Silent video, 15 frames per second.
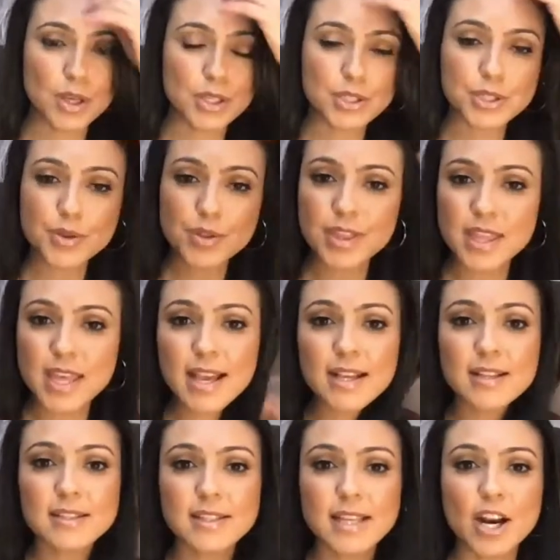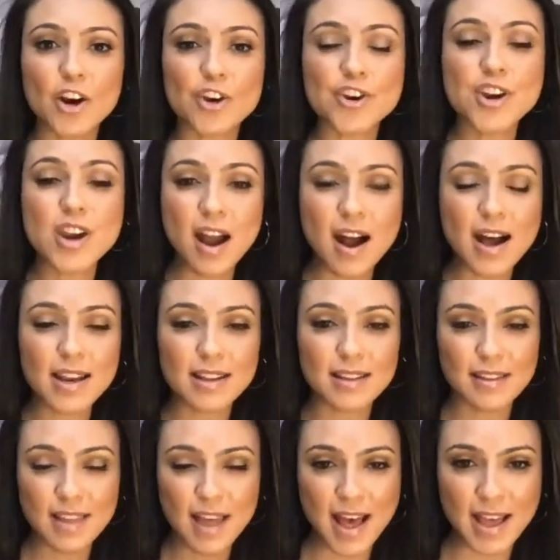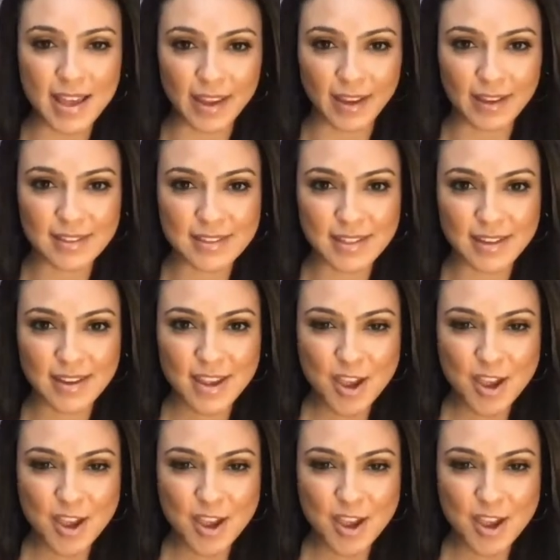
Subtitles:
to things that are not aligned